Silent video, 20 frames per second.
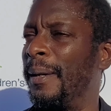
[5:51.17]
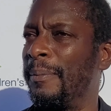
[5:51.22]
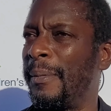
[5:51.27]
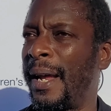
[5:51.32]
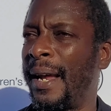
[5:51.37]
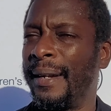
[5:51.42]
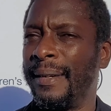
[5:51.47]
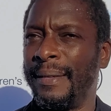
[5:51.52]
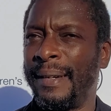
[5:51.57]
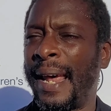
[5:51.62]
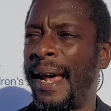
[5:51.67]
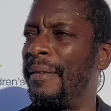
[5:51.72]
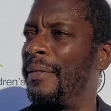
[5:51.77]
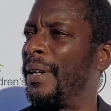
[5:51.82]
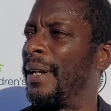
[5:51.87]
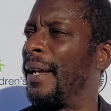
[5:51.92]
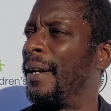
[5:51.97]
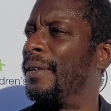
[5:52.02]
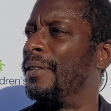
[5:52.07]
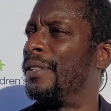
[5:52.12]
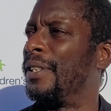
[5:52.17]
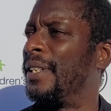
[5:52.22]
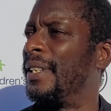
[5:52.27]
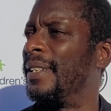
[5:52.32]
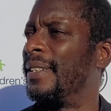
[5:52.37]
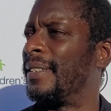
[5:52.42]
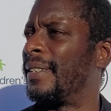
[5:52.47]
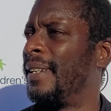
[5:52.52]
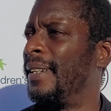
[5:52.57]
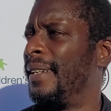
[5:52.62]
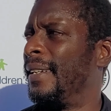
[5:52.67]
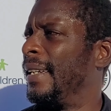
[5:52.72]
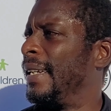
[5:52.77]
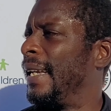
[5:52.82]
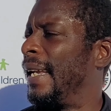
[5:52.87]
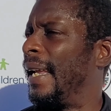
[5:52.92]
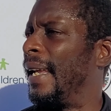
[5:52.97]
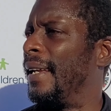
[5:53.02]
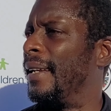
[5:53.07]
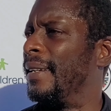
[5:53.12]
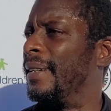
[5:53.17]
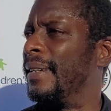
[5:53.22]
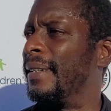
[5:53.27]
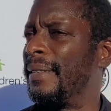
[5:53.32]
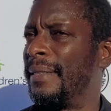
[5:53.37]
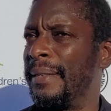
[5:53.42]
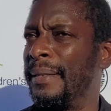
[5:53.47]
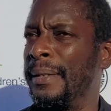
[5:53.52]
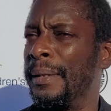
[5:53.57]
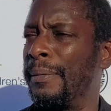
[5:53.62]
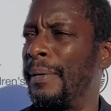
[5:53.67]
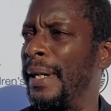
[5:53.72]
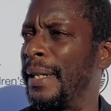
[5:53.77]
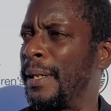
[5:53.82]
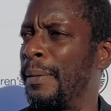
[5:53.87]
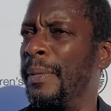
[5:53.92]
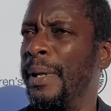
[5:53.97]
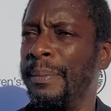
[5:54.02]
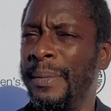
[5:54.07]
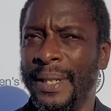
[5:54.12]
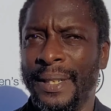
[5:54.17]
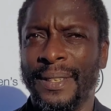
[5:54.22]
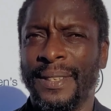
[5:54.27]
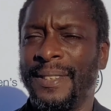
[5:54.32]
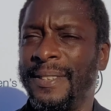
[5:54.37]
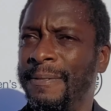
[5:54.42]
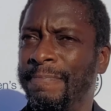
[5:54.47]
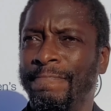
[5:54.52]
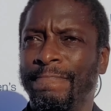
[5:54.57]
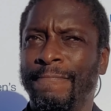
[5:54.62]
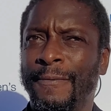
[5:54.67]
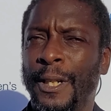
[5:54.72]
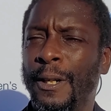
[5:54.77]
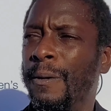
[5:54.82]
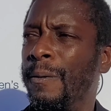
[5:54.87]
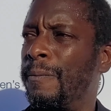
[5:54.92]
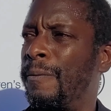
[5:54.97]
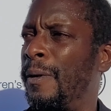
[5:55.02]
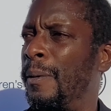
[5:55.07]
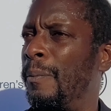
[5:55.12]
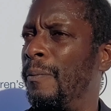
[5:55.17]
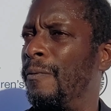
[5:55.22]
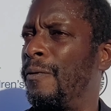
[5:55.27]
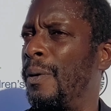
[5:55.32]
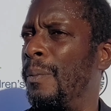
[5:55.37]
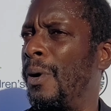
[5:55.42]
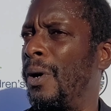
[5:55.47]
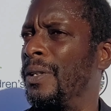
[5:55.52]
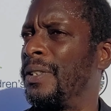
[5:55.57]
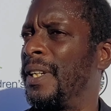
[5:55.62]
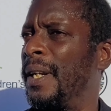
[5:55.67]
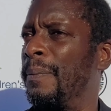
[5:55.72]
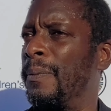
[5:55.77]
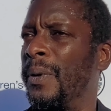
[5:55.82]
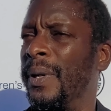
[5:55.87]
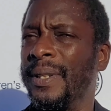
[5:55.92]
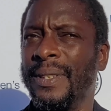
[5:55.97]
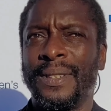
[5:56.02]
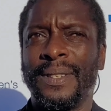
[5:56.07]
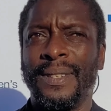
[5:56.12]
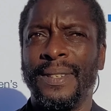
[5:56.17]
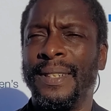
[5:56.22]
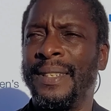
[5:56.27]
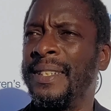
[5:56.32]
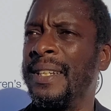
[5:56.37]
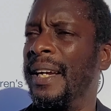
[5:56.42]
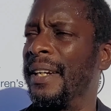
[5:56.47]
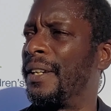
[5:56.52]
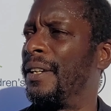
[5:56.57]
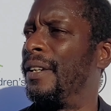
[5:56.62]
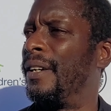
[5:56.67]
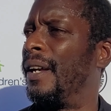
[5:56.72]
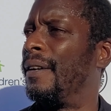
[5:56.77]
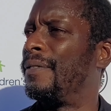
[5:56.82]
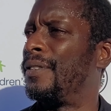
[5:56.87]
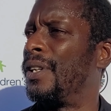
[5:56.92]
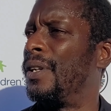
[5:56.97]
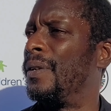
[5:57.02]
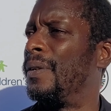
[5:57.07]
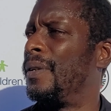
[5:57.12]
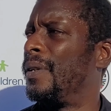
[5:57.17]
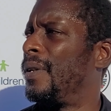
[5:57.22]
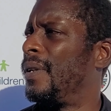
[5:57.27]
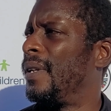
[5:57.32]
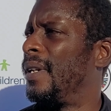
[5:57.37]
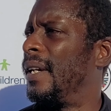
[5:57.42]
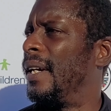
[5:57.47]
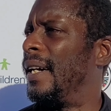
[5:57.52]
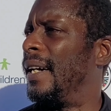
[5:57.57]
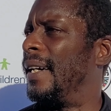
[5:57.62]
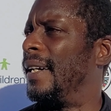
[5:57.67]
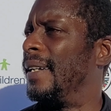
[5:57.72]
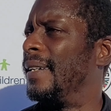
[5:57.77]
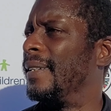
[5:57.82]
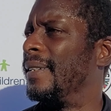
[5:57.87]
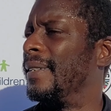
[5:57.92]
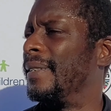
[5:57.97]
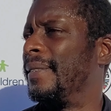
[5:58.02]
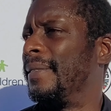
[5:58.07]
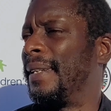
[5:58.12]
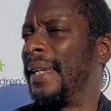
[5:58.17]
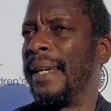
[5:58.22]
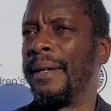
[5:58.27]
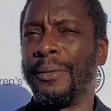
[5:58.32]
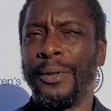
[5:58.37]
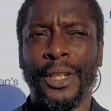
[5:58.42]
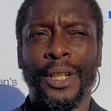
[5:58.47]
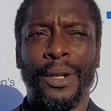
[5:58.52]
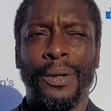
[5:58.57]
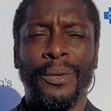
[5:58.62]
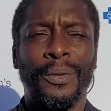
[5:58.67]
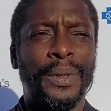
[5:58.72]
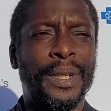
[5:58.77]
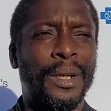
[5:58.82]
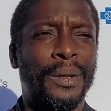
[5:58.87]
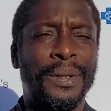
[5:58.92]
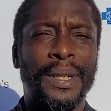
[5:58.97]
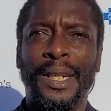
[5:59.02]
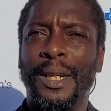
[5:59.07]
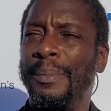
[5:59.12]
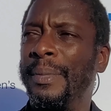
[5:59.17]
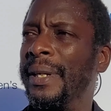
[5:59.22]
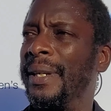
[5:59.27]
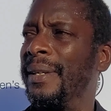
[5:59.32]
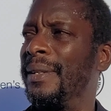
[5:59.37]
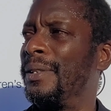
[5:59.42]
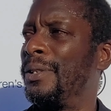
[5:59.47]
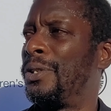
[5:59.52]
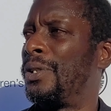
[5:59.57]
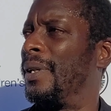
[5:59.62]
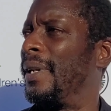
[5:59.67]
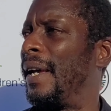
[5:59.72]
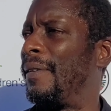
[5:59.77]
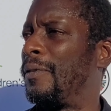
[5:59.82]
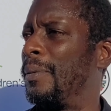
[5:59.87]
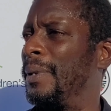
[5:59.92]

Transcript: not having energy and the right commitment is, from our standpoint, it's not good enough. So, we don't need to be. You shouldn't have